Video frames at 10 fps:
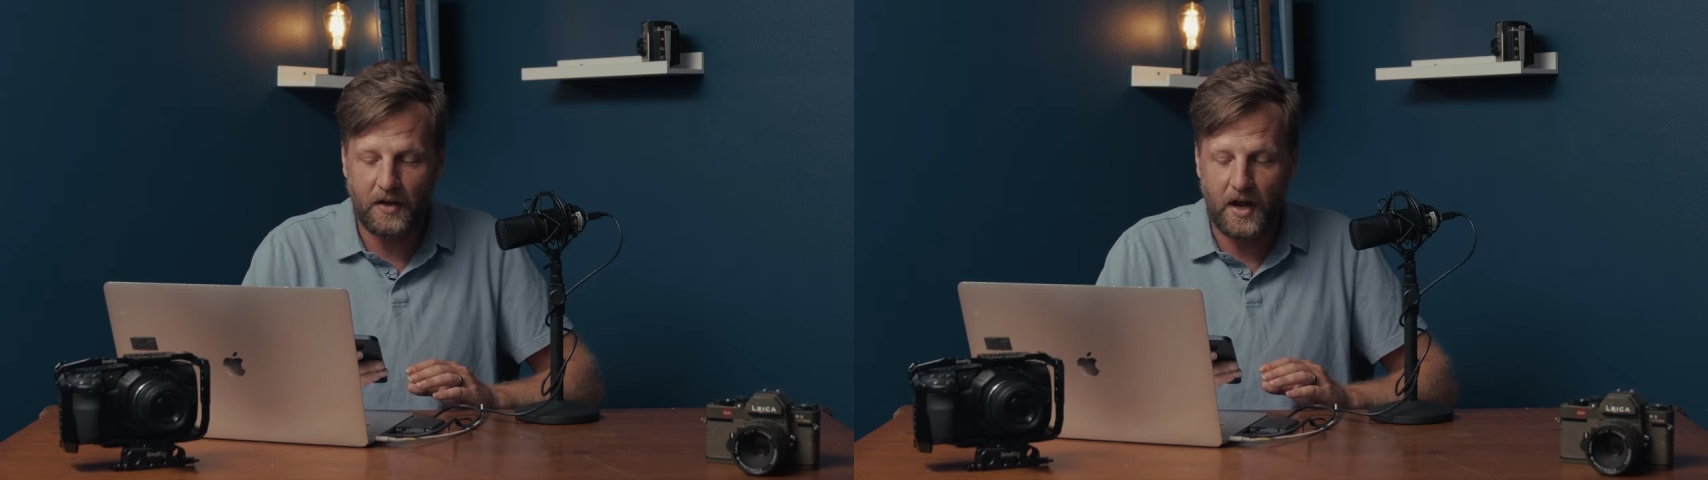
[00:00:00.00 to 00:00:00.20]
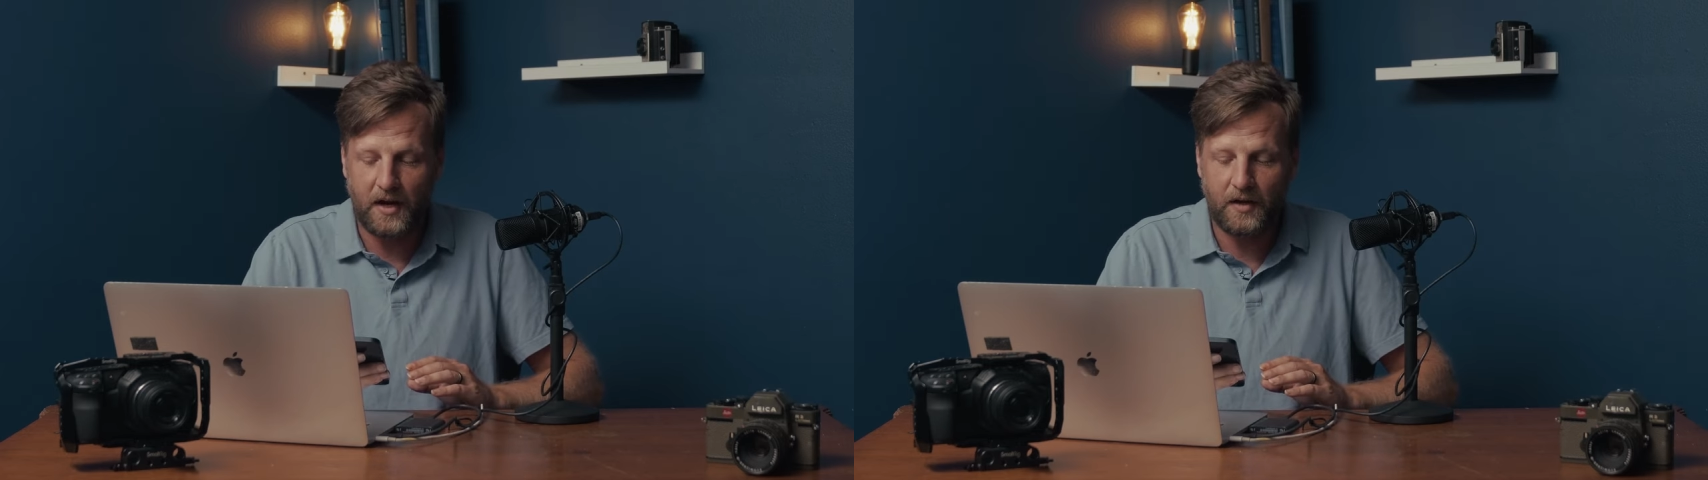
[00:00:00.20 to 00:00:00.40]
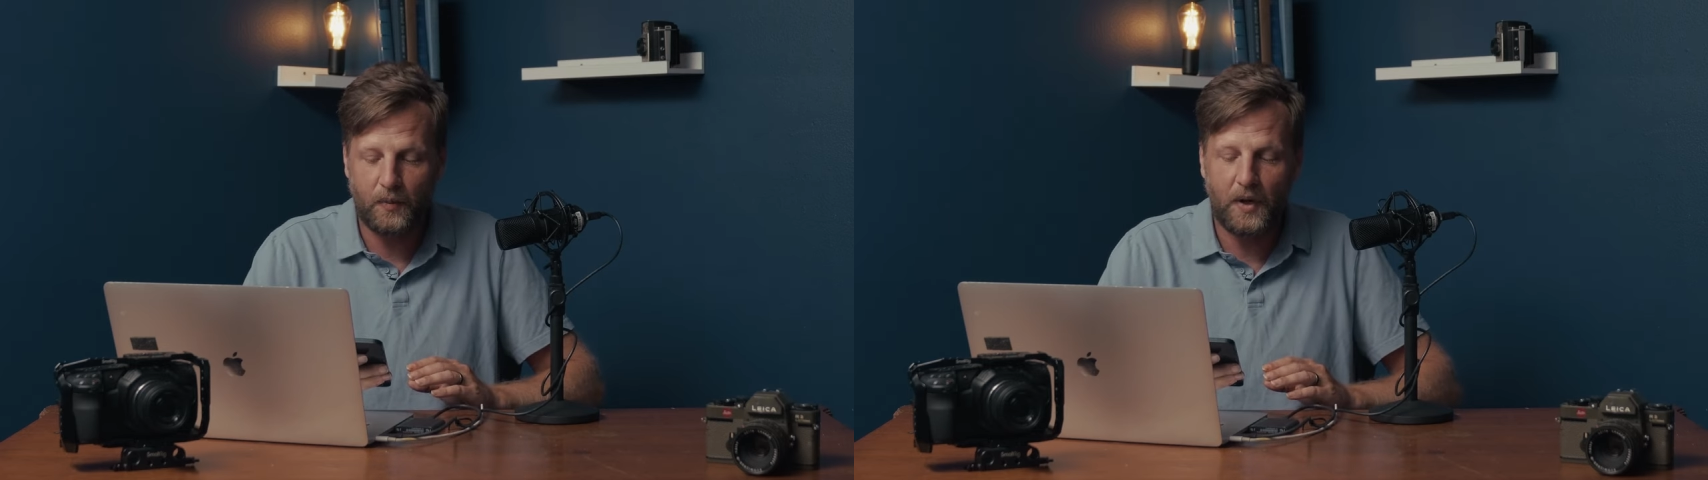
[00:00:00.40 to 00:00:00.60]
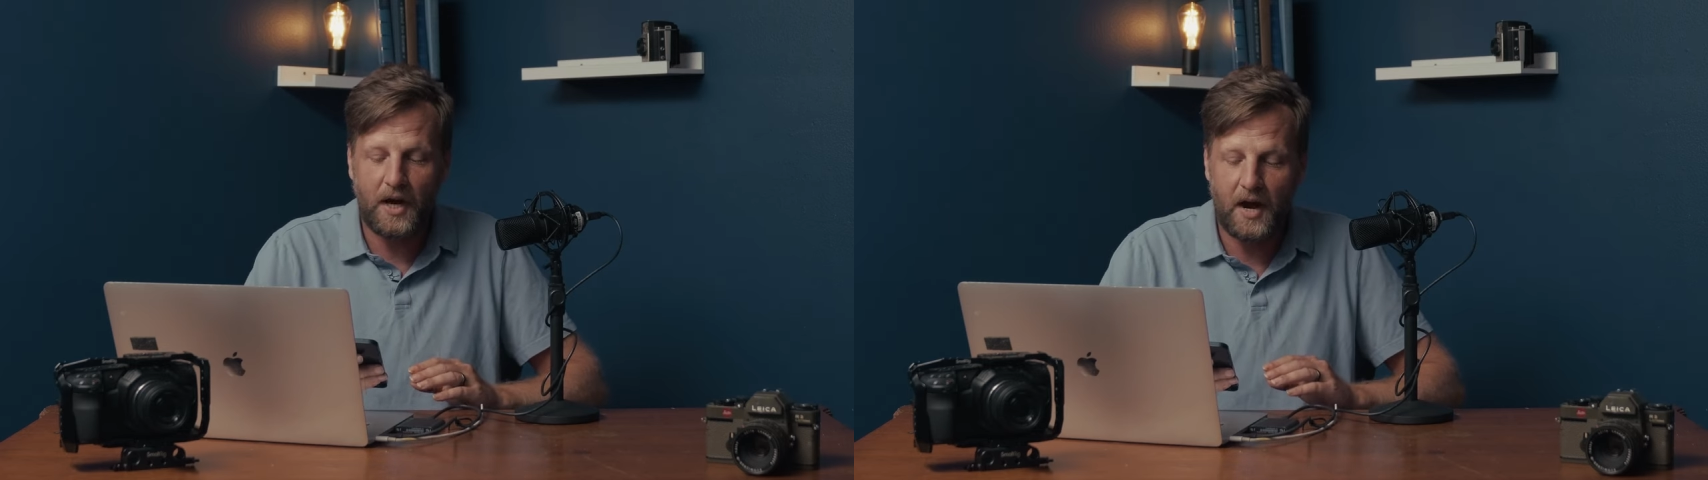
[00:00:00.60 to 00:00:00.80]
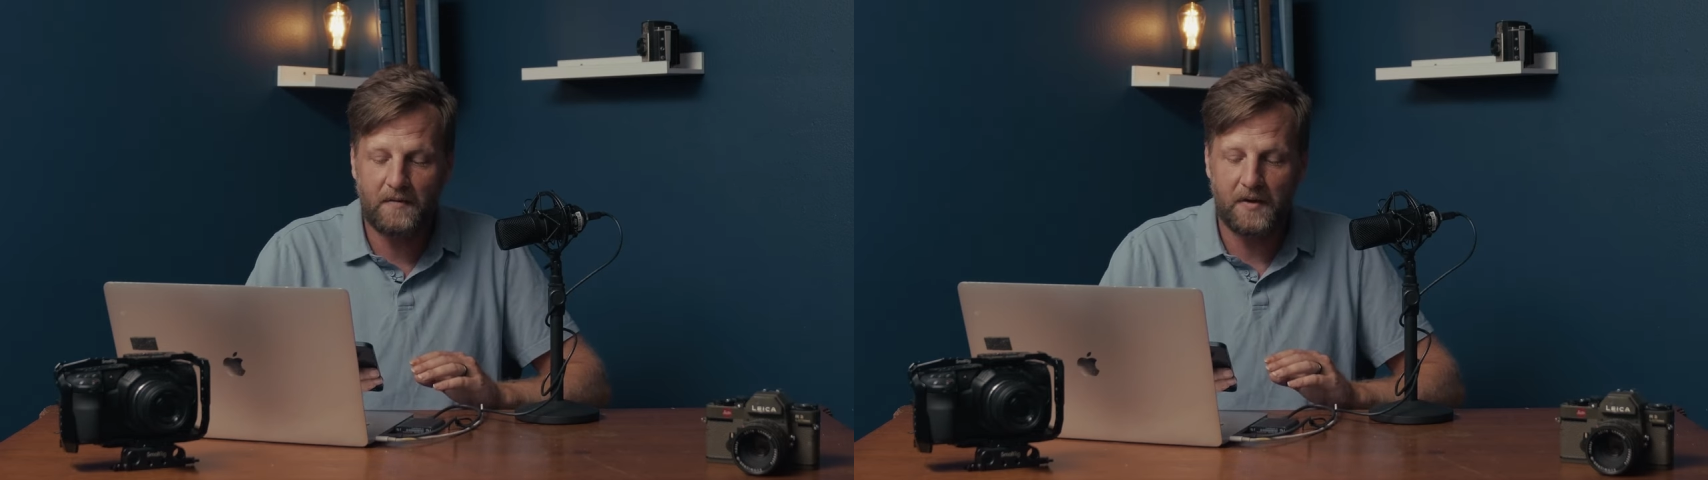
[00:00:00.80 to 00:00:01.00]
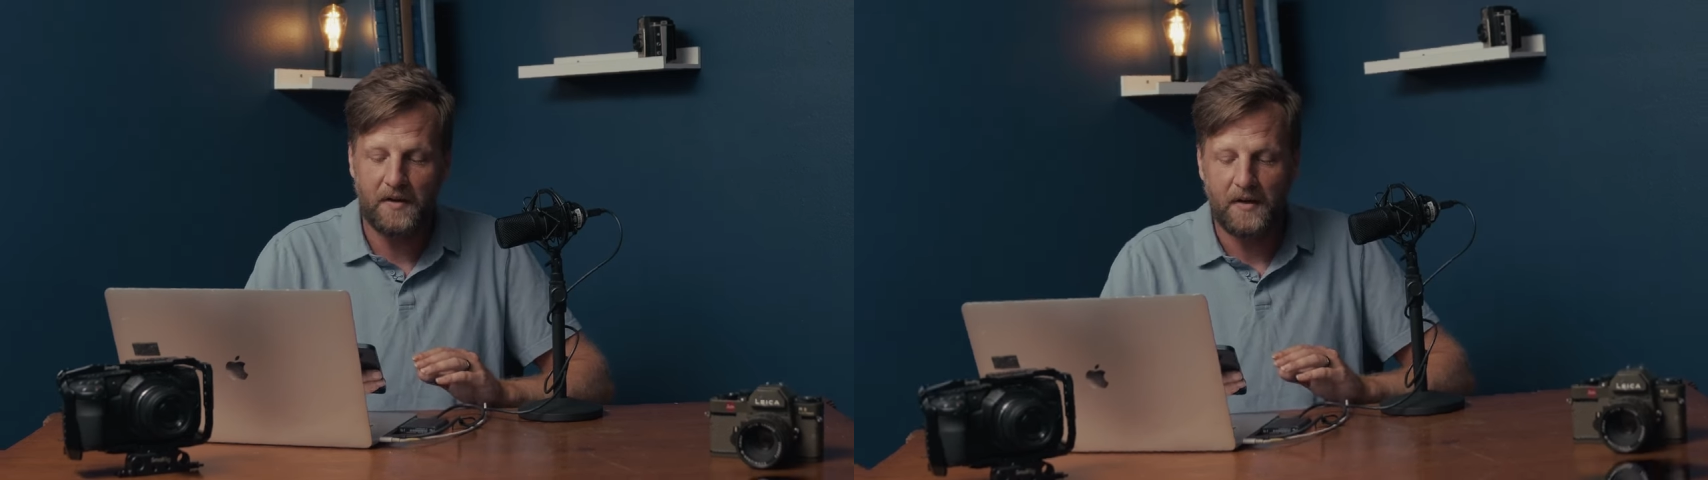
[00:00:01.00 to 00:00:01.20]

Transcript: like we have